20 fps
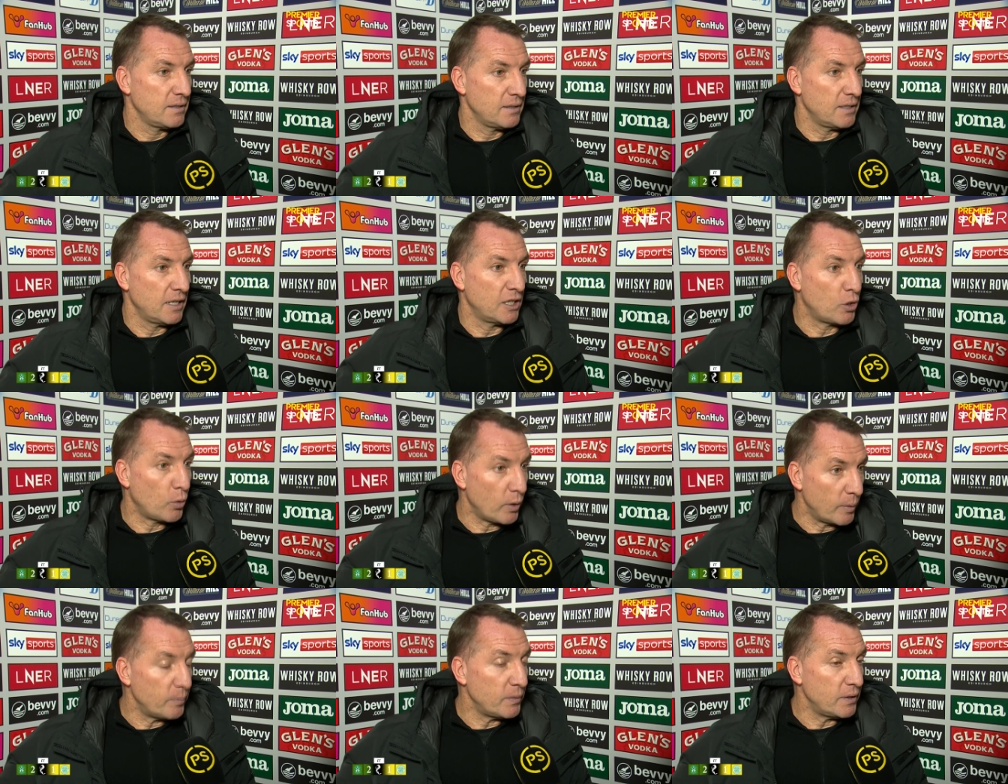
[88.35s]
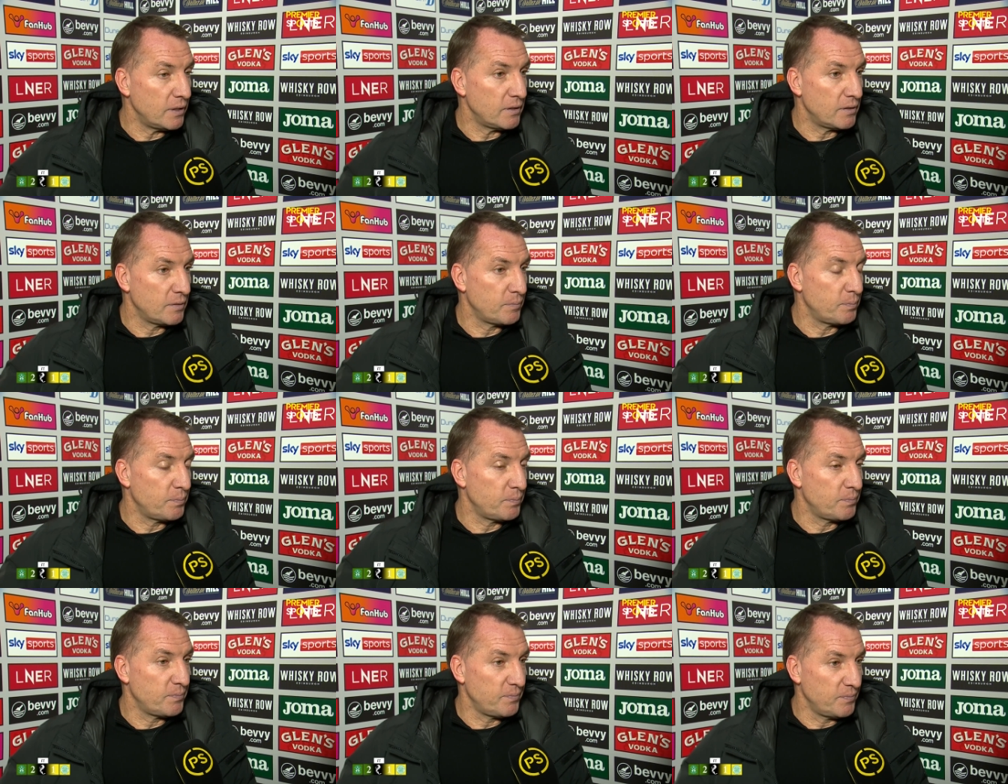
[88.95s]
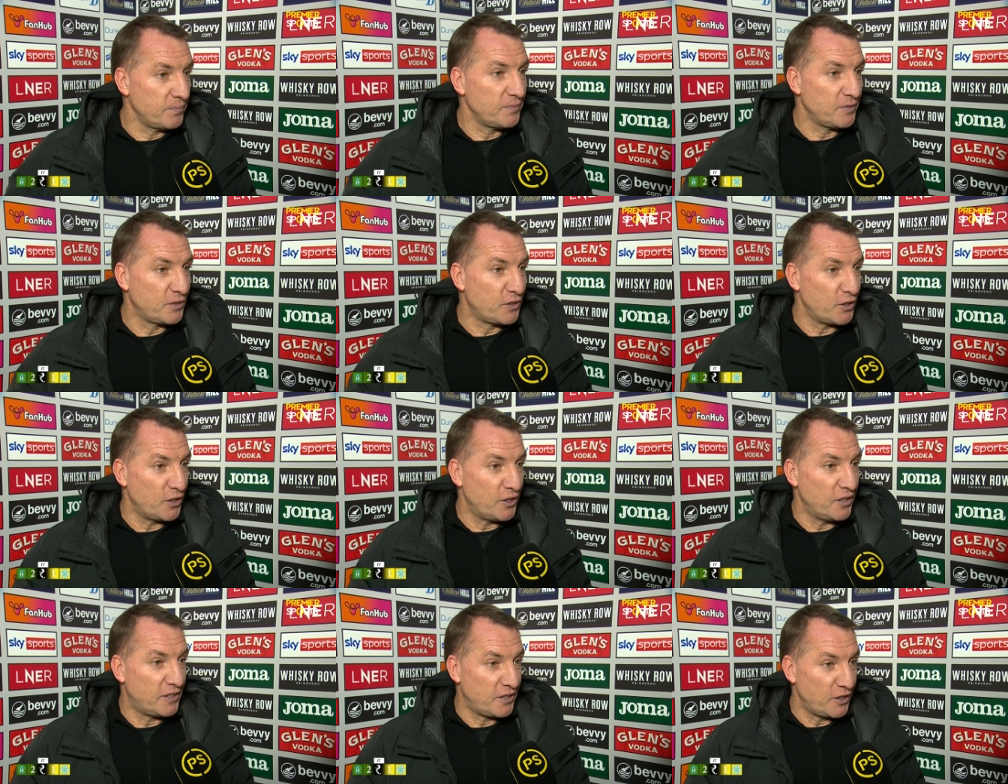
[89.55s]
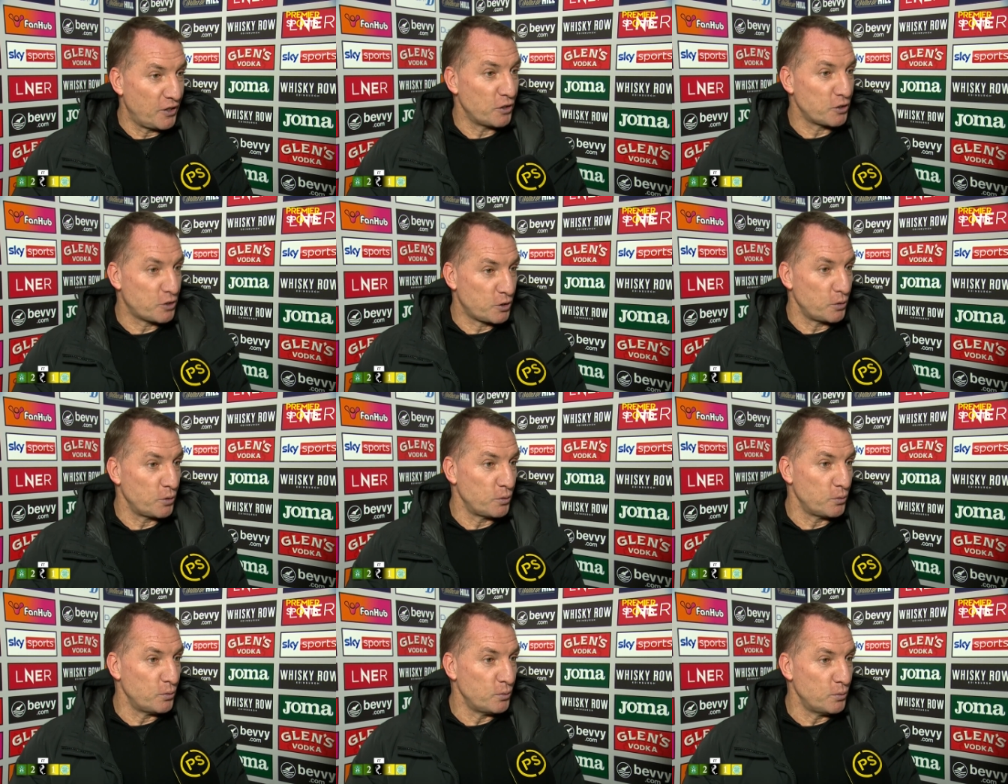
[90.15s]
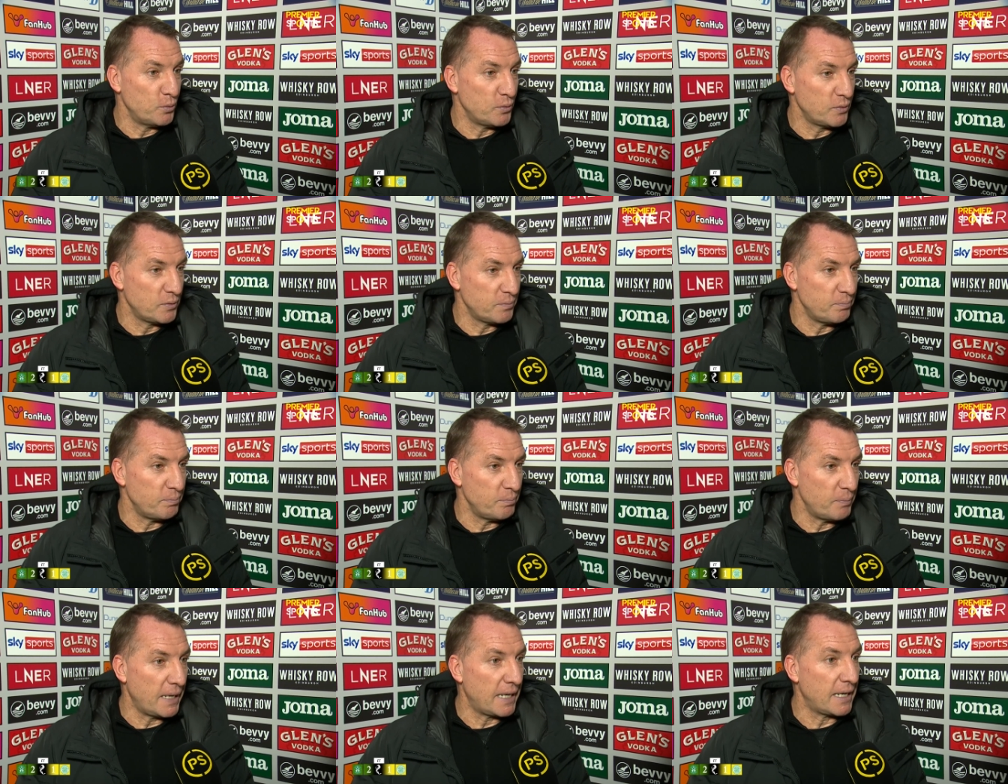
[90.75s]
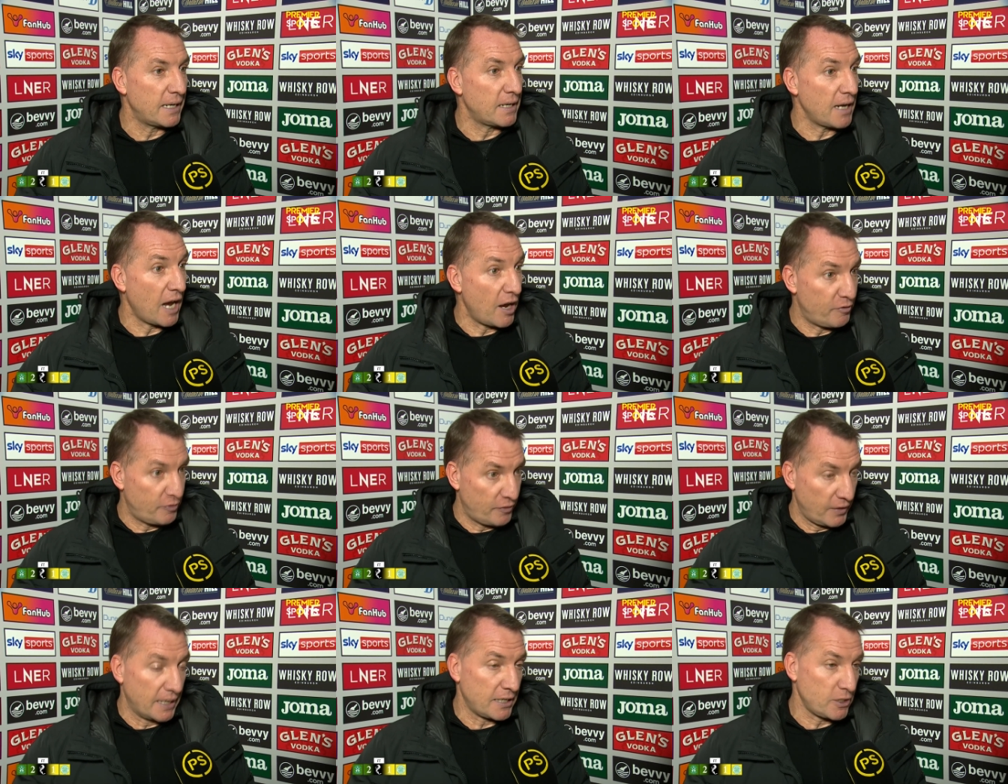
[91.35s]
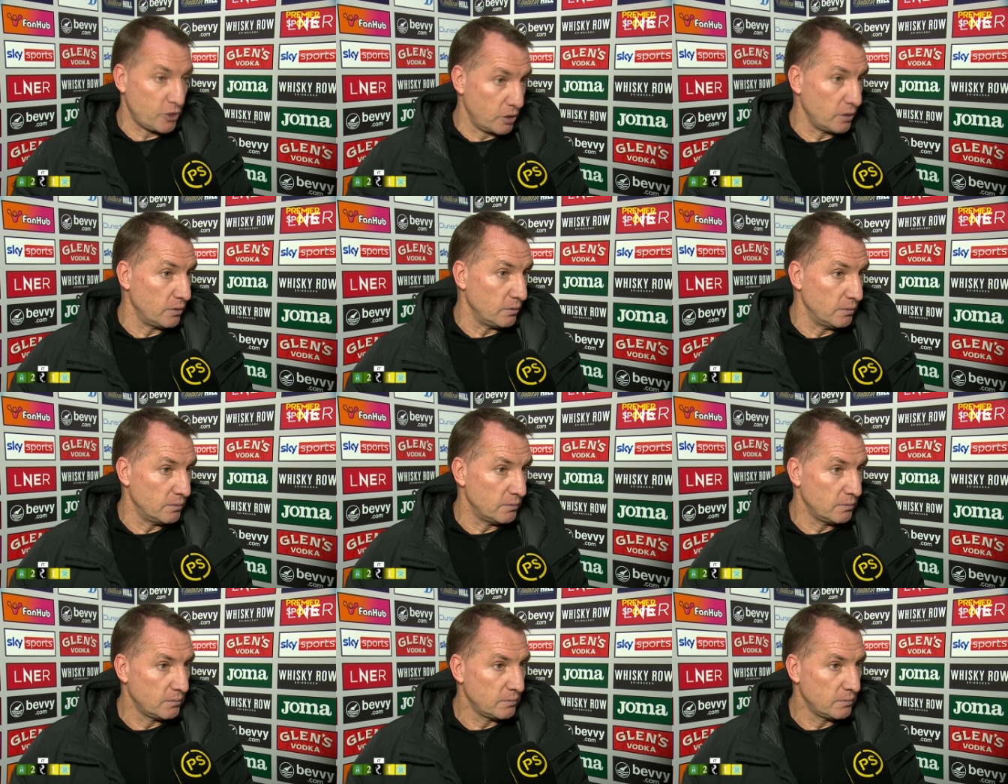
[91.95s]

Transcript: equipment to also make a factual,